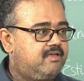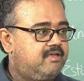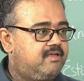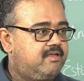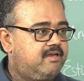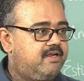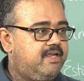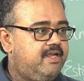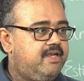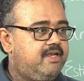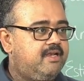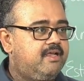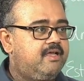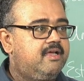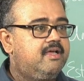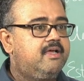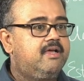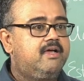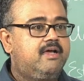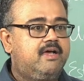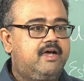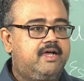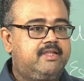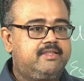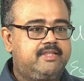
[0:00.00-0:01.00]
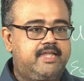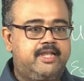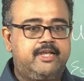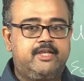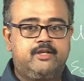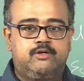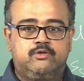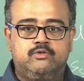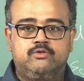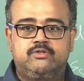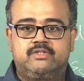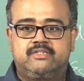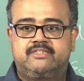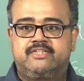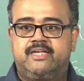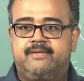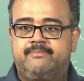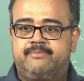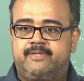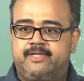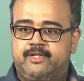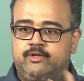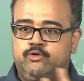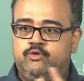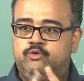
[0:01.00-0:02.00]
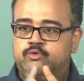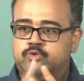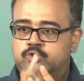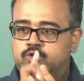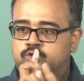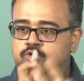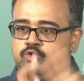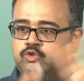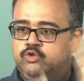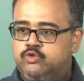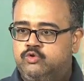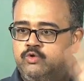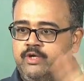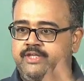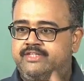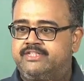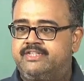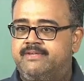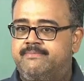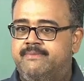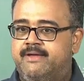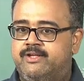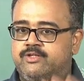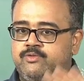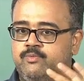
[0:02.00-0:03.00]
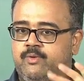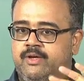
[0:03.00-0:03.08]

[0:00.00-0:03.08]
right, and then you do the same thing, you do two estimates,